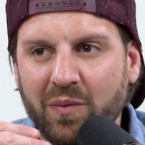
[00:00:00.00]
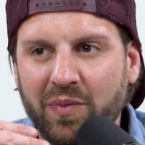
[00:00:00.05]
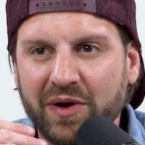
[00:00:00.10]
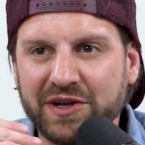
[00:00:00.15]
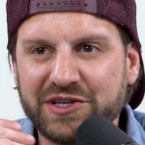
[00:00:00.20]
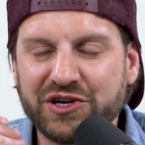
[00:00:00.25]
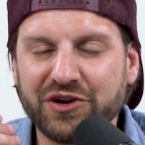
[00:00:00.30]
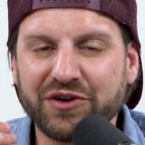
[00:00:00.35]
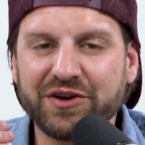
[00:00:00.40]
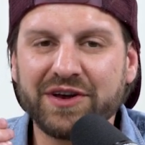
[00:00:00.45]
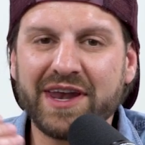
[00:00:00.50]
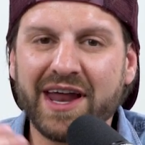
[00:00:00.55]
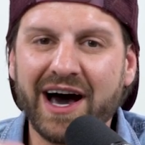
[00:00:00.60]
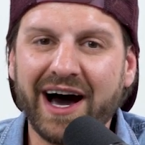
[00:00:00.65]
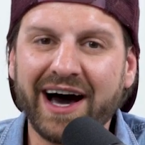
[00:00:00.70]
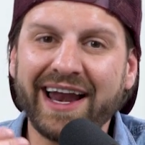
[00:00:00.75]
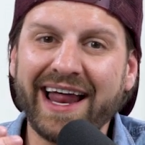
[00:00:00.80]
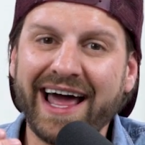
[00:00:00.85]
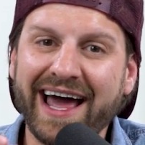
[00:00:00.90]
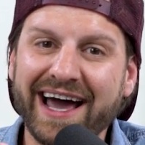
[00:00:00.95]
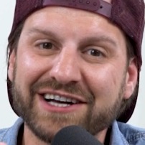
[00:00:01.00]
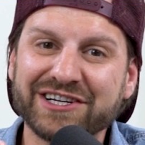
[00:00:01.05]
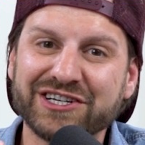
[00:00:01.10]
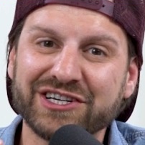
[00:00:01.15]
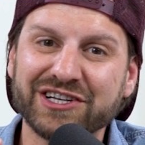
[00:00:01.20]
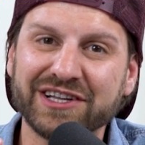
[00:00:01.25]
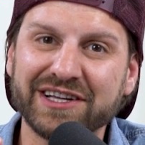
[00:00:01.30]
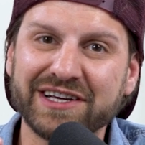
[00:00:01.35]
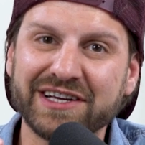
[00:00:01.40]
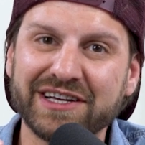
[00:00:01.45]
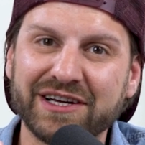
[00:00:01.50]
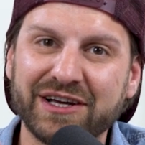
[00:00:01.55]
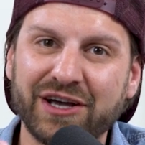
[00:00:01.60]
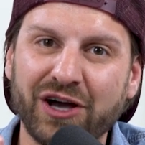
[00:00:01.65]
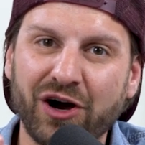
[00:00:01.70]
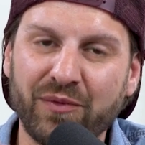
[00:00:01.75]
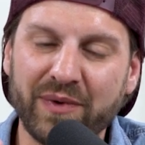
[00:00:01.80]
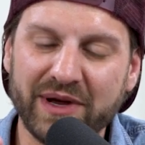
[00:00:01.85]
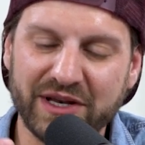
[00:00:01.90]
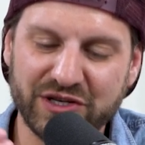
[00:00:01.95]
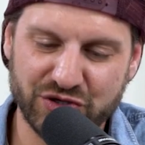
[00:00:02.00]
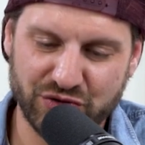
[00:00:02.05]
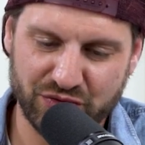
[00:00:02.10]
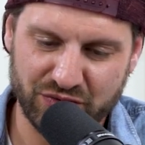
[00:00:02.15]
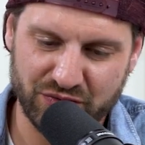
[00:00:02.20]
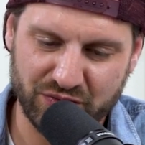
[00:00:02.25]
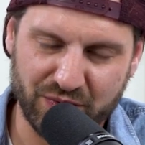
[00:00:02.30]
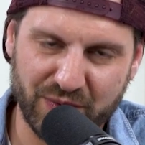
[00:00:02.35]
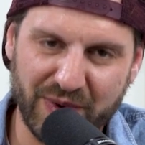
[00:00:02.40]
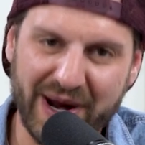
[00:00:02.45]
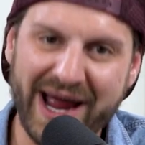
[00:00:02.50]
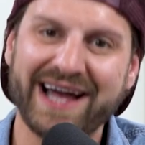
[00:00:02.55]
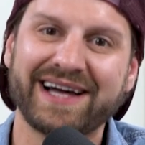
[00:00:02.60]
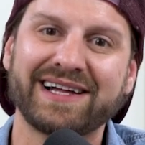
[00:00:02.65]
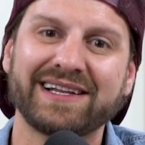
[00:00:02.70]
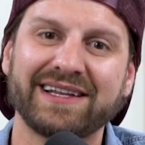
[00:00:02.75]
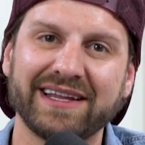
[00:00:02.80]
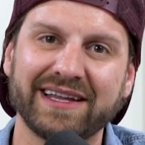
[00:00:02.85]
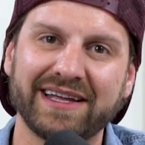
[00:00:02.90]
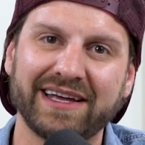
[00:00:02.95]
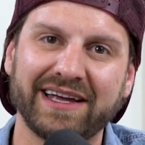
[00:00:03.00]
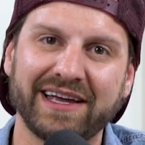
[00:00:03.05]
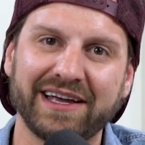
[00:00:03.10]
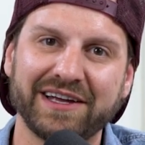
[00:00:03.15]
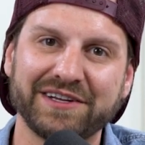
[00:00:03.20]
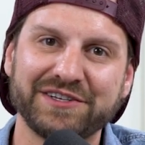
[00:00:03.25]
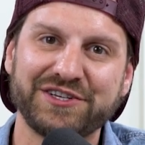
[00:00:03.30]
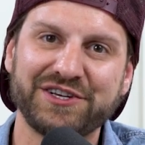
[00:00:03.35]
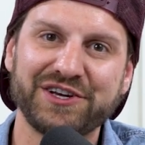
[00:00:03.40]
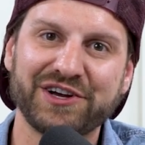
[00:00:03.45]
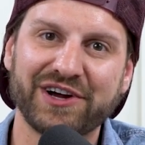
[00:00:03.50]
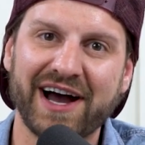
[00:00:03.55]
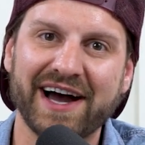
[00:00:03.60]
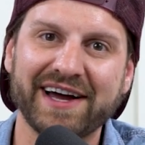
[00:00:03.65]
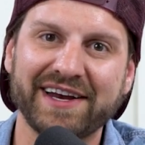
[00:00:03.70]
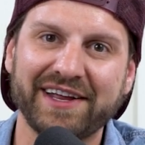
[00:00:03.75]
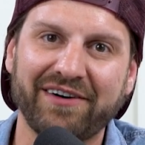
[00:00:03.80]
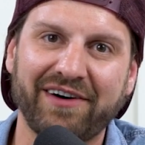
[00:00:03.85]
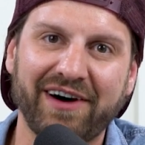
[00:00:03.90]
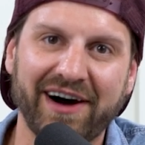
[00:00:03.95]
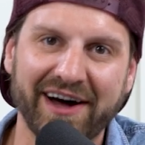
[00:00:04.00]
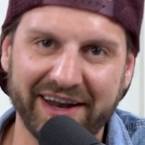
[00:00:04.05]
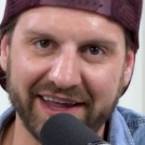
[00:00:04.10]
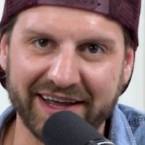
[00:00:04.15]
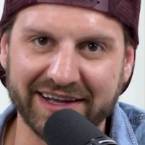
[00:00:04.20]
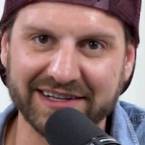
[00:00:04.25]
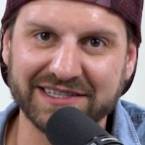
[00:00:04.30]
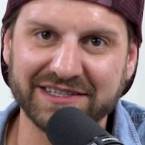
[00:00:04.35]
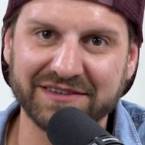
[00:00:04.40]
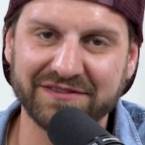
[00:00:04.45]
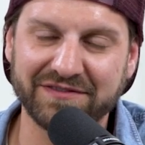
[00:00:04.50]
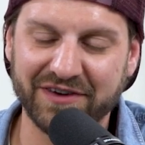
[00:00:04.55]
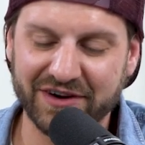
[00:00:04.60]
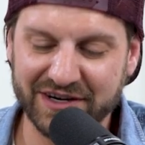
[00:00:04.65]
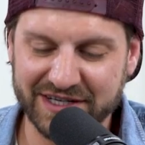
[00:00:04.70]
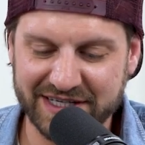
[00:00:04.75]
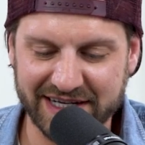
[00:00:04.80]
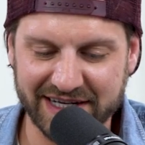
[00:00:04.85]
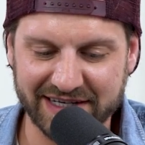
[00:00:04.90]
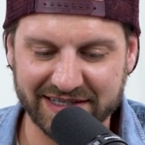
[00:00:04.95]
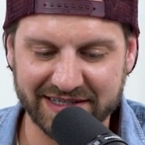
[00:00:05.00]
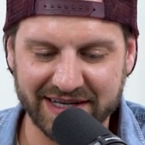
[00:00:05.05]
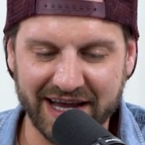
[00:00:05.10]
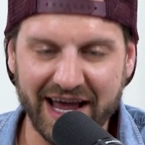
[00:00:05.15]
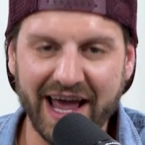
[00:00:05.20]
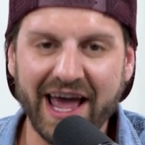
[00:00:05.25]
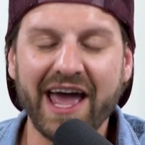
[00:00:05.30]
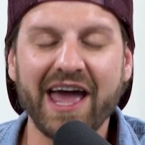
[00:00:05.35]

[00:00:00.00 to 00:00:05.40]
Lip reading: But you're not actually going directly to your ideal audience versus